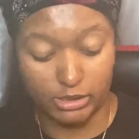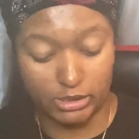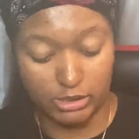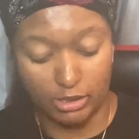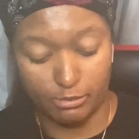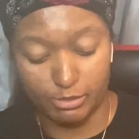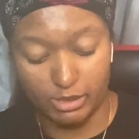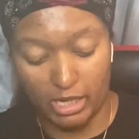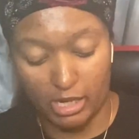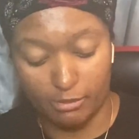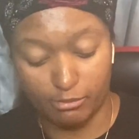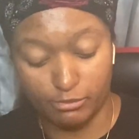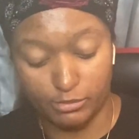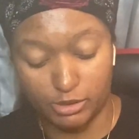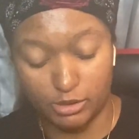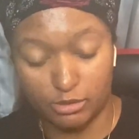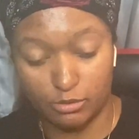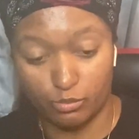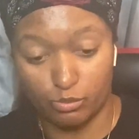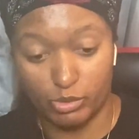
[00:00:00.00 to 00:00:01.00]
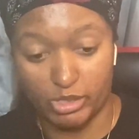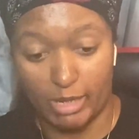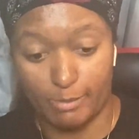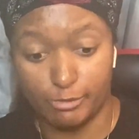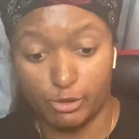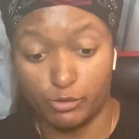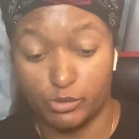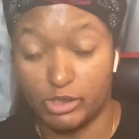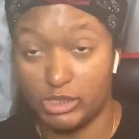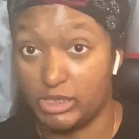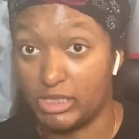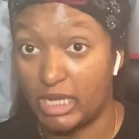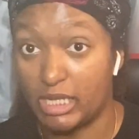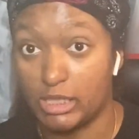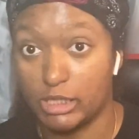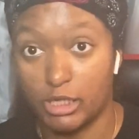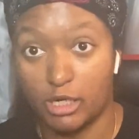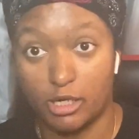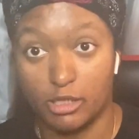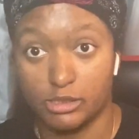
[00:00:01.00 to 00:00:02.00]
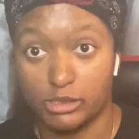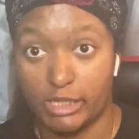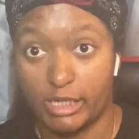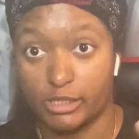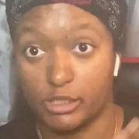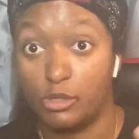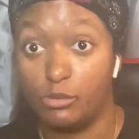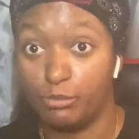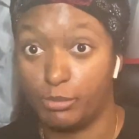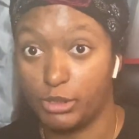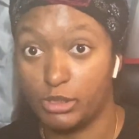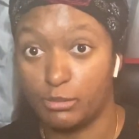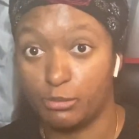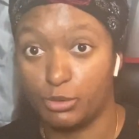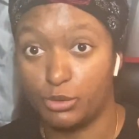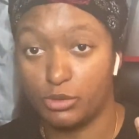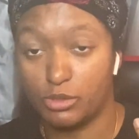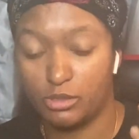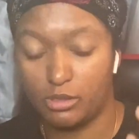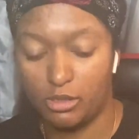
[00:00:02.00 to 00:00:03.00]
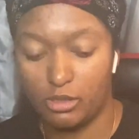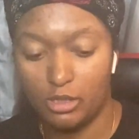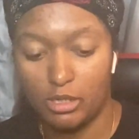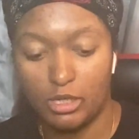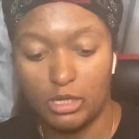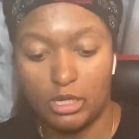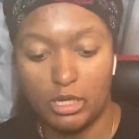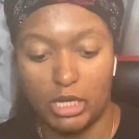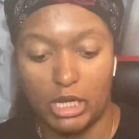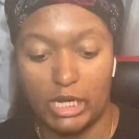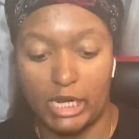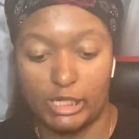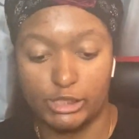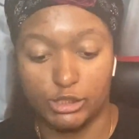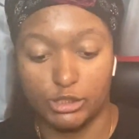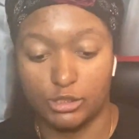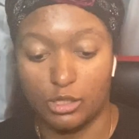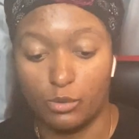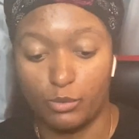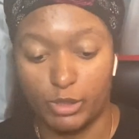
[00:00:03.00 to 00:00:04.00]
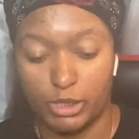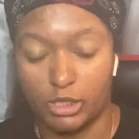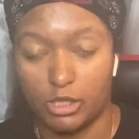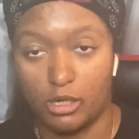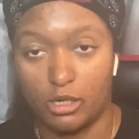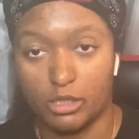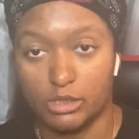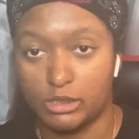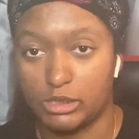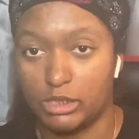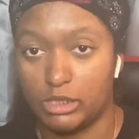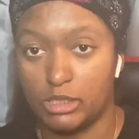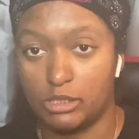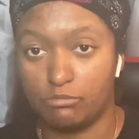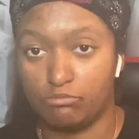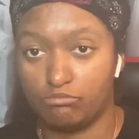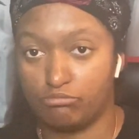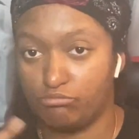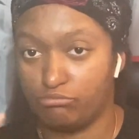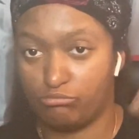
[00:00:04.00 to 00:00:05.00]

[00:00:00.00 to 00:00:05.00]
Sometimes when I'm doing the daily cards, I don't put them on, and I just go with the cards and then